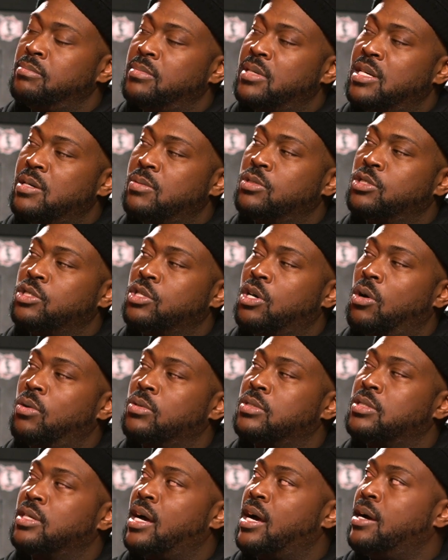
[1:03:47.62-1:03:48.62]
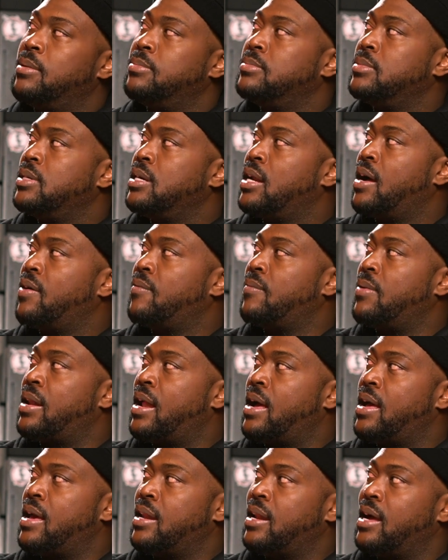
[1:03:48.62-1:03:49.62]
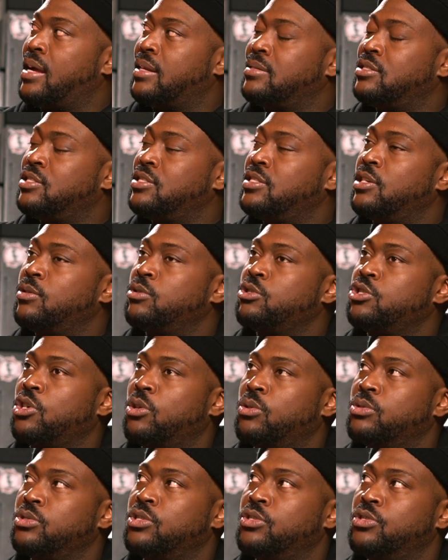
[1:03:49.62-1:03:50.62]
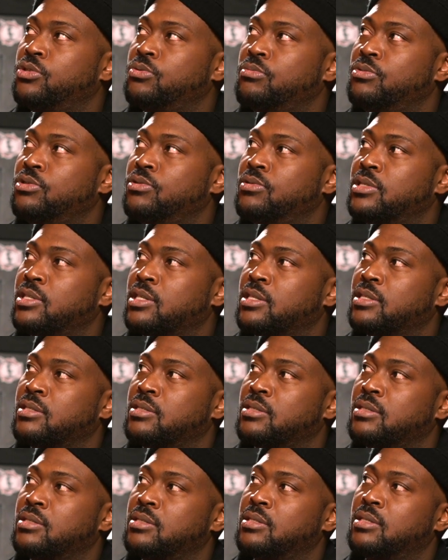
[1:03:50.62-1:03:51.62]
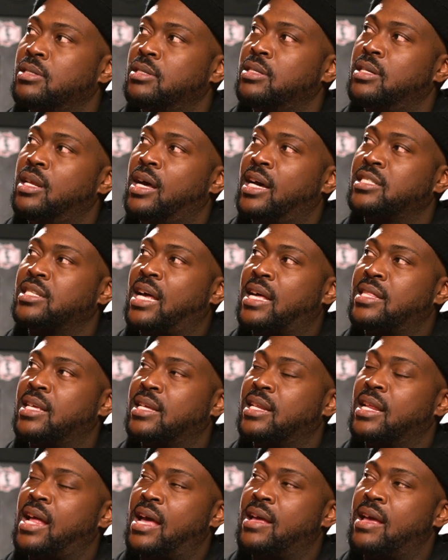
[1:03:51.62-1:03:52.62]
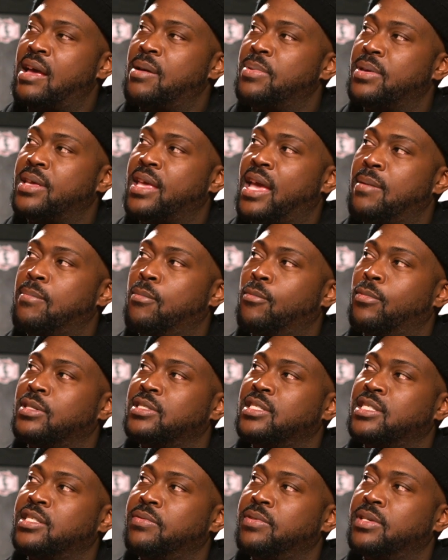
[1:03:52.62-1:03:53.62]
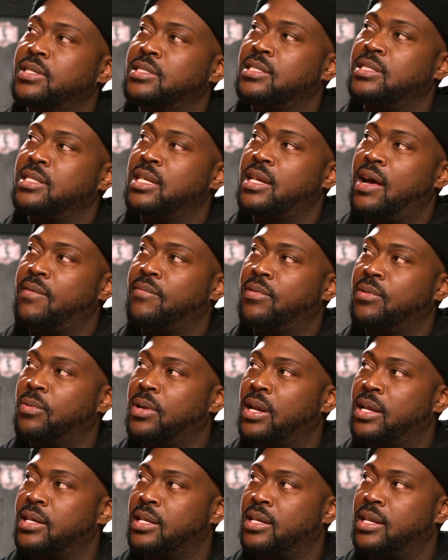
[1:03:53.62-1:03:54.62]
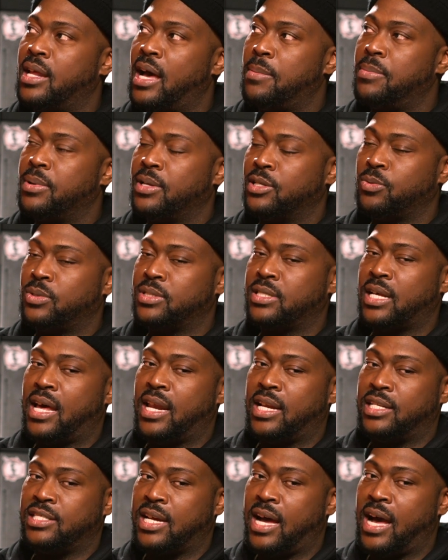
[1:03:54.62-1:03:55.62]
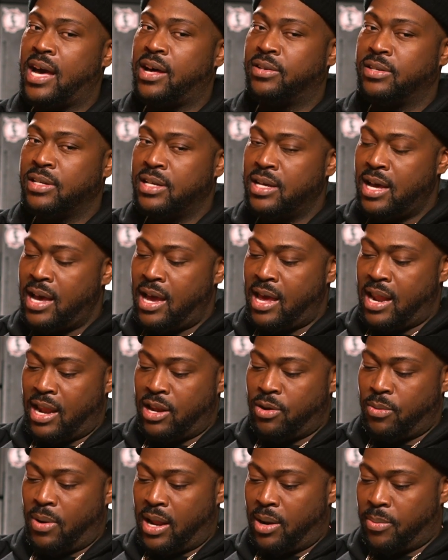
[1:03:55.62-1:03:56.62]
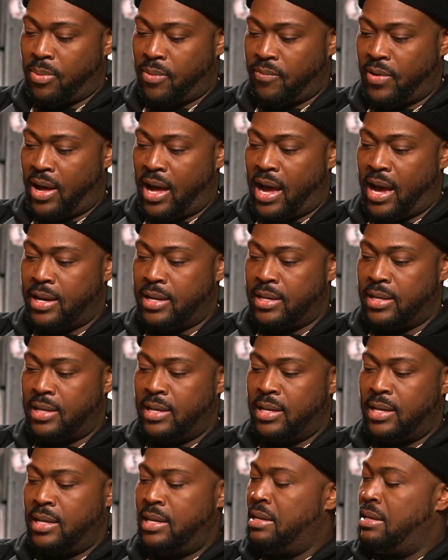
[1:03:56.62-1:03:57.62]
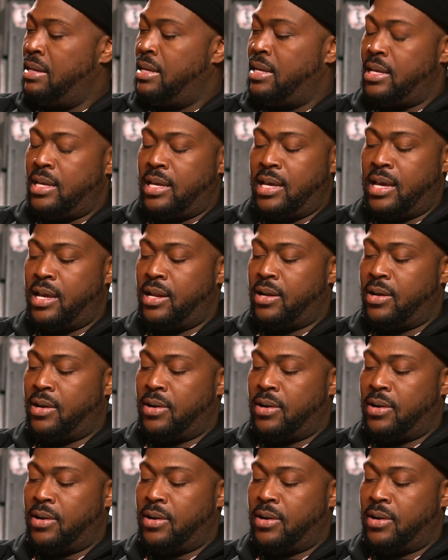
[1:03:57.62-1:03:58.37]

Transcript: it was go time, and I still chose to do music. I think it became more serious than ever when I did that, because once I had a child and I knew how to provide, it